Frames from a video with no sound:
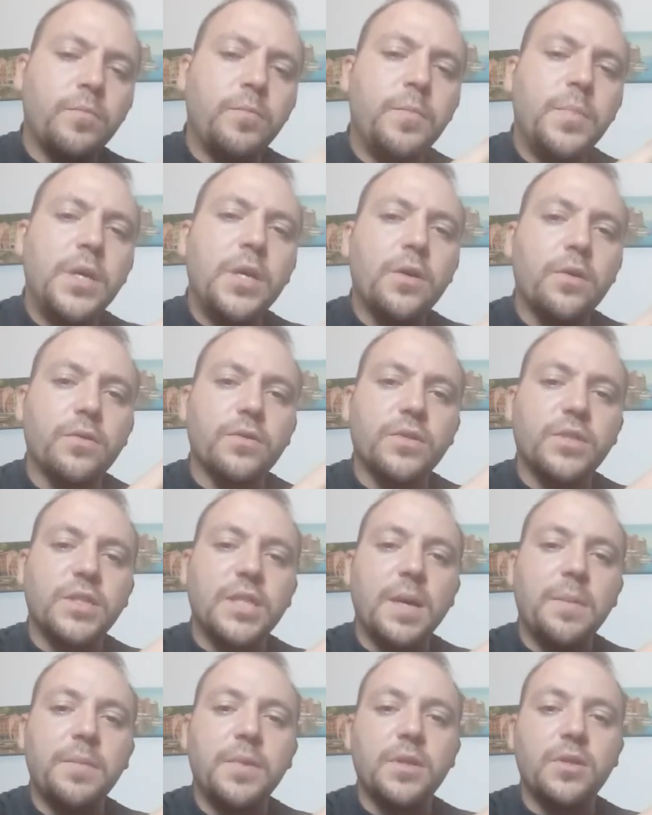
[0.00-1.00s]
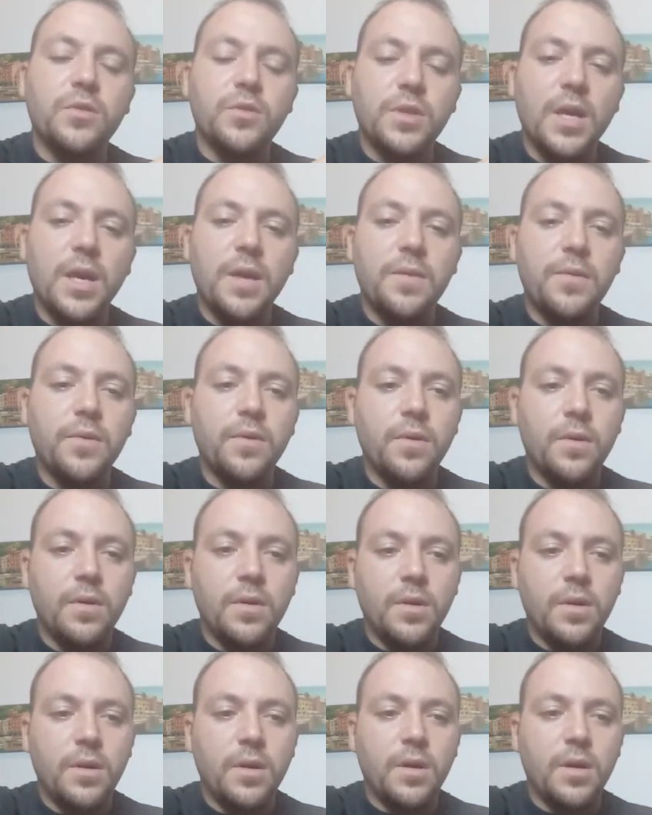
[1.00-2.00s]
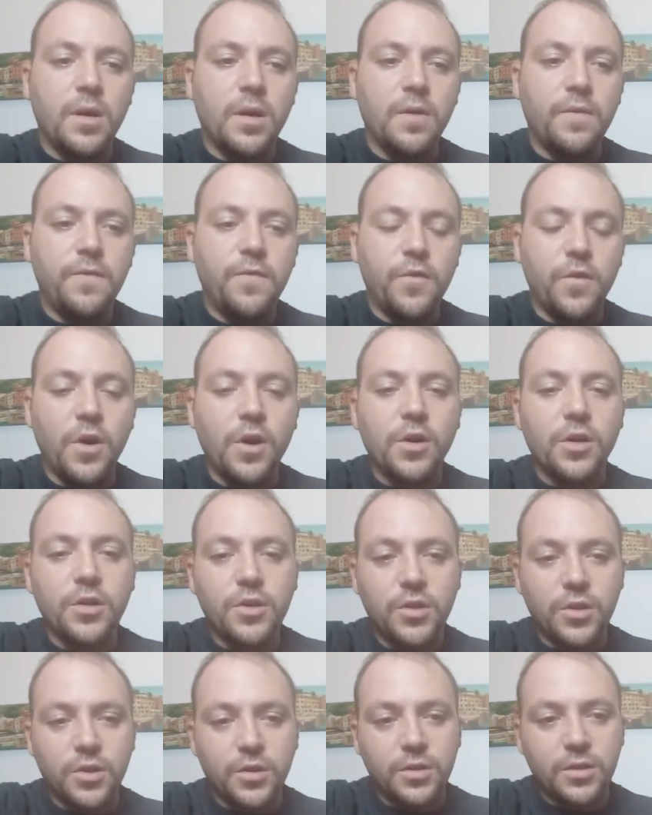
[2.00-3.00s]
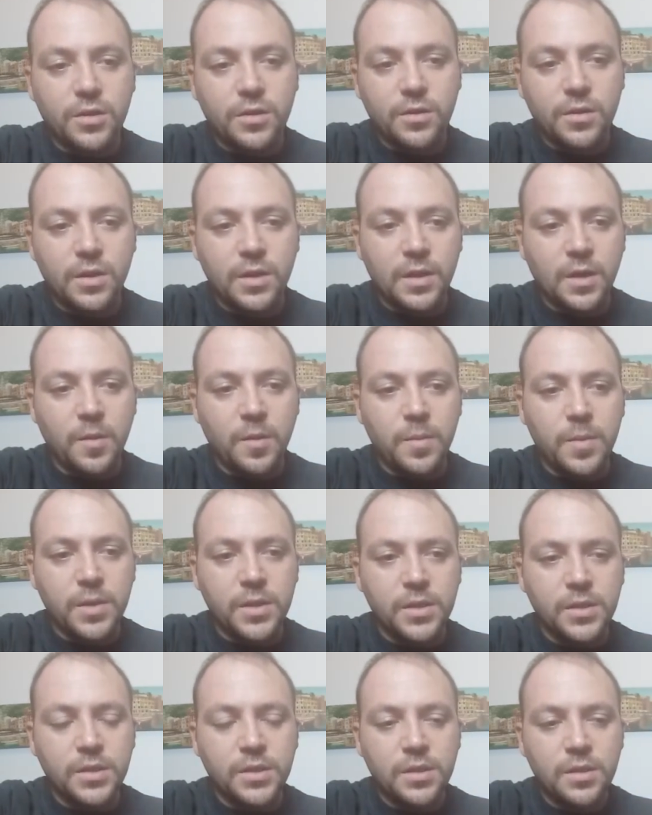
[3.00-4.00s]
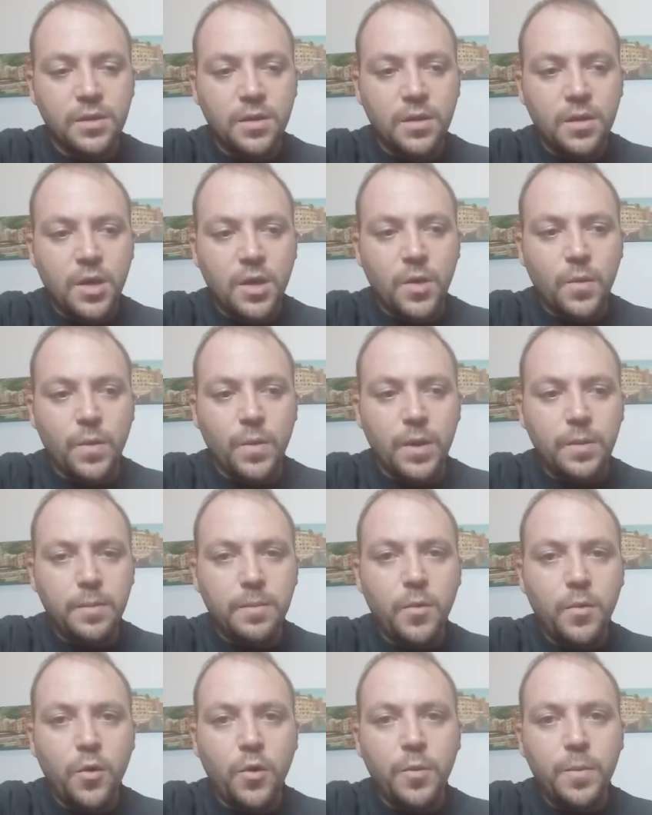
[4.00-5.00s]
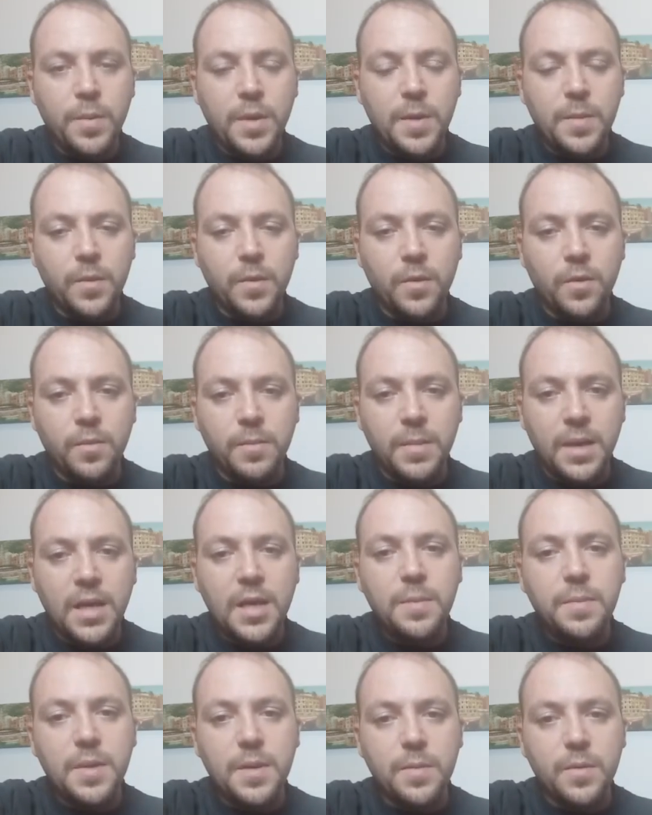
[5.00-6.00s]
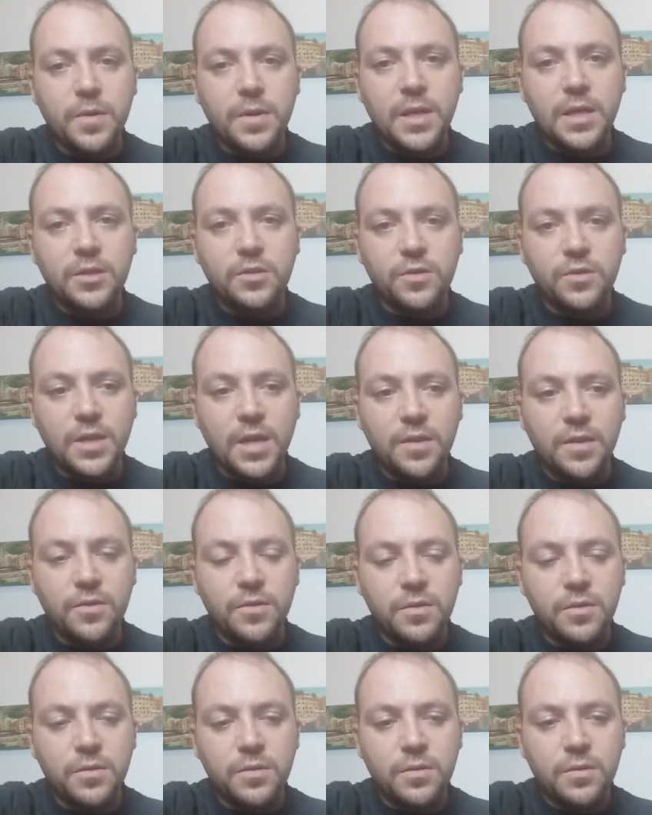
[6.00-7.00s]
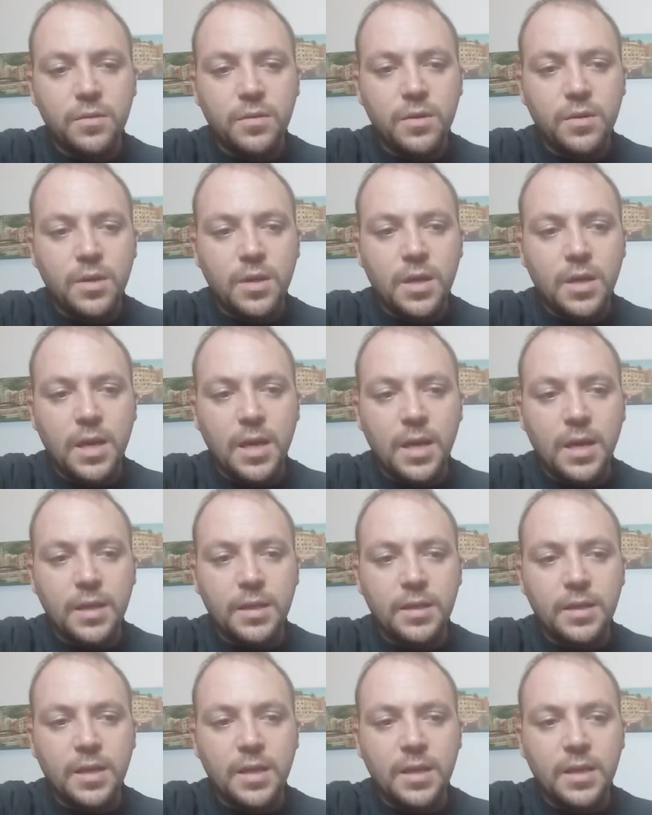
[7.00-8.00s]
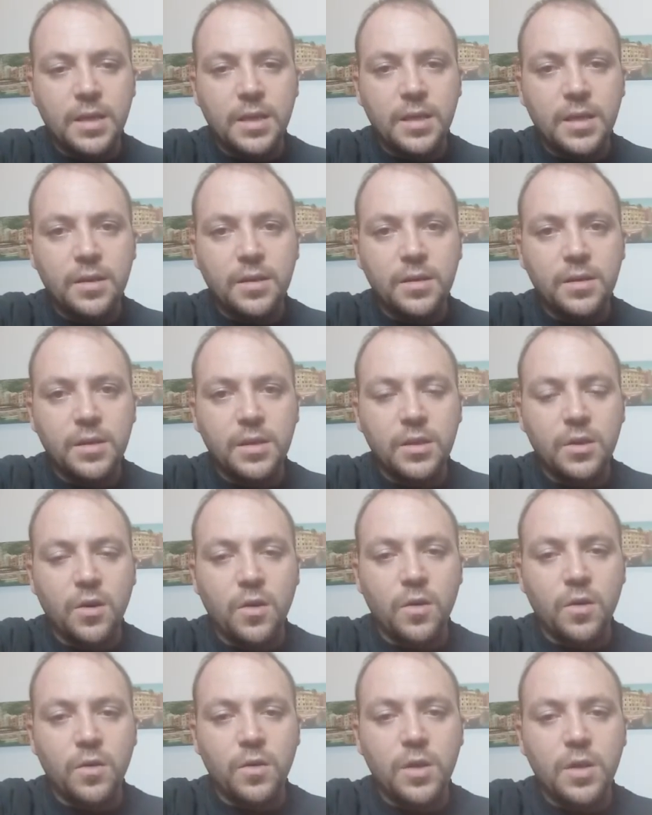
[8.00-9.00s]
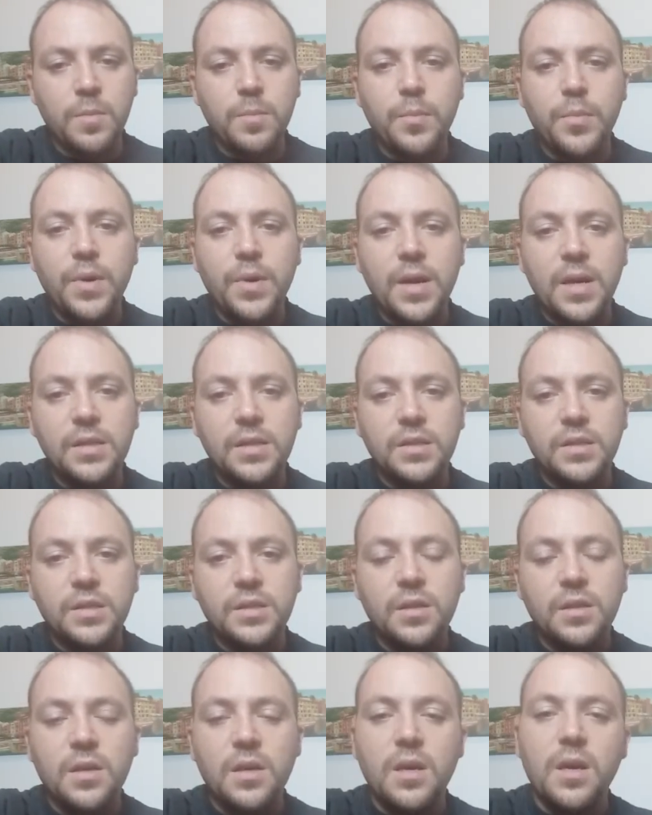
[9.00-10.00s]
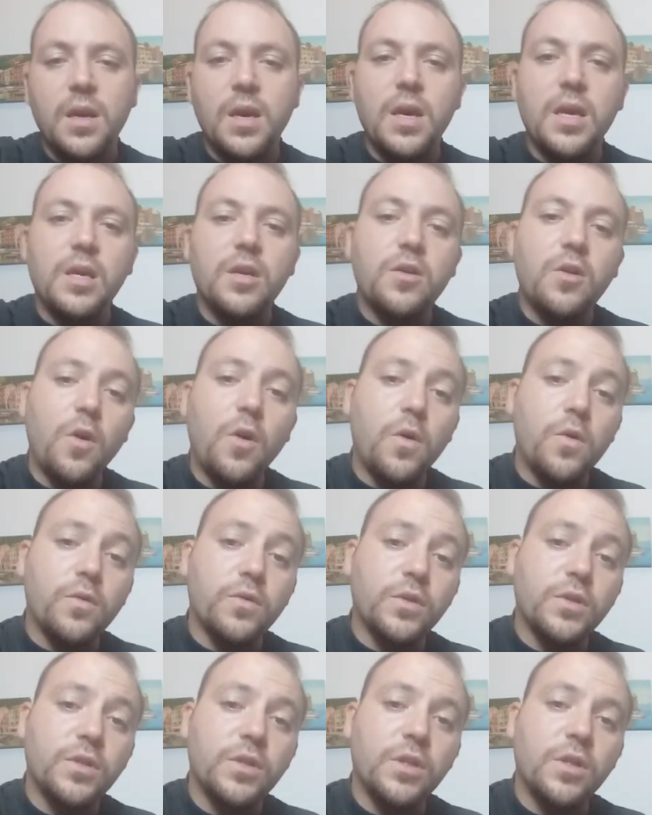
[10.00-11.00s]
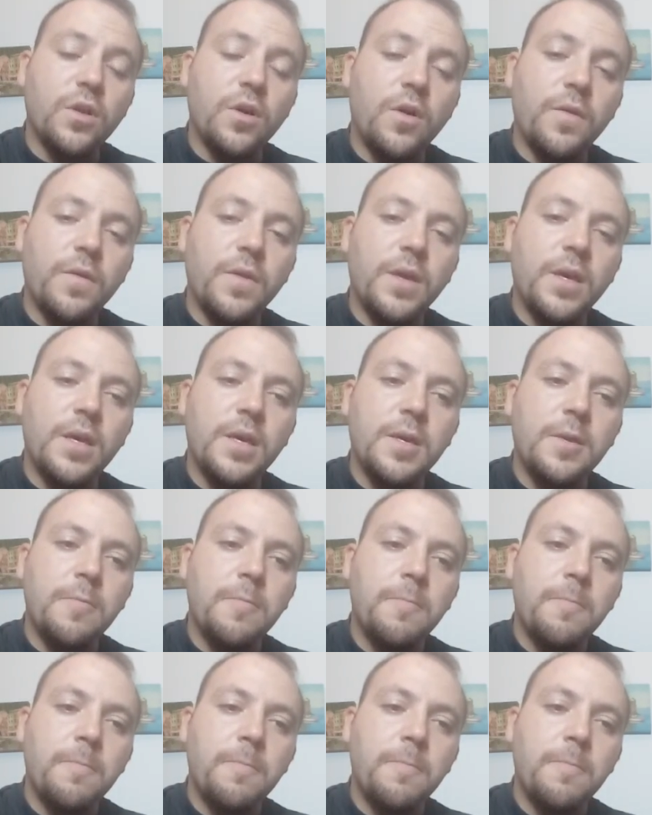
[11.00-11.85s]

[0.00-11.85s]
build something together for our good, because when many people get together and they embrace a cause, they